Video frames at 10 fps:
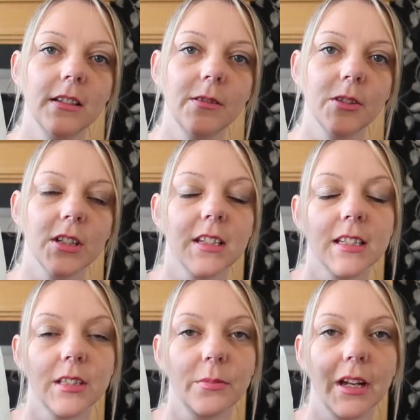which is
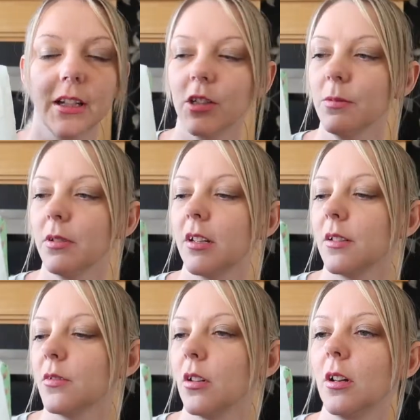still in the packaging because
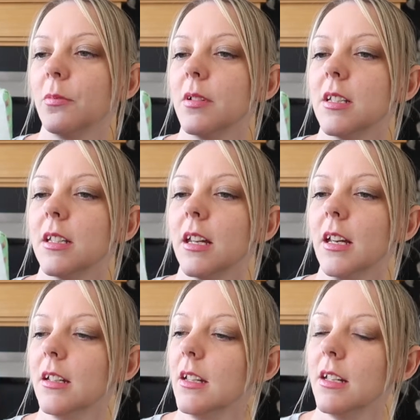I've not opened it
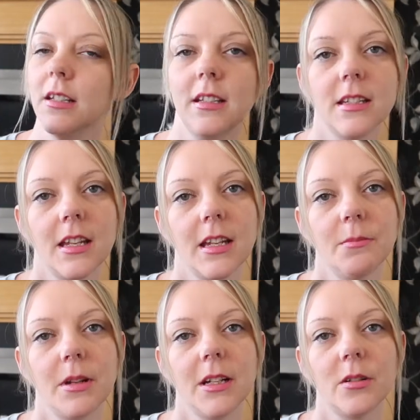yet is
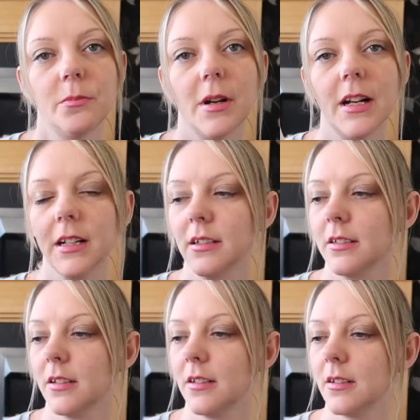a makeup bag
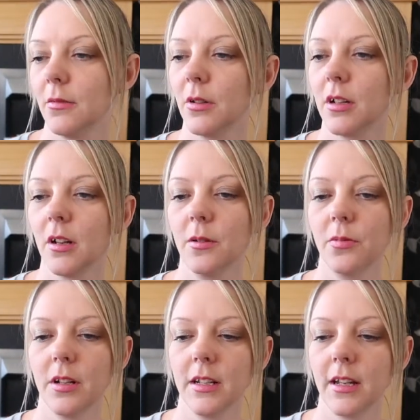so I'm going to
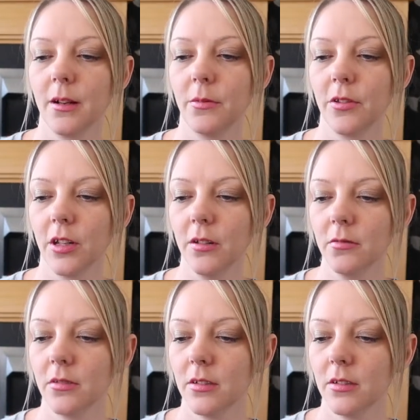open it now with you.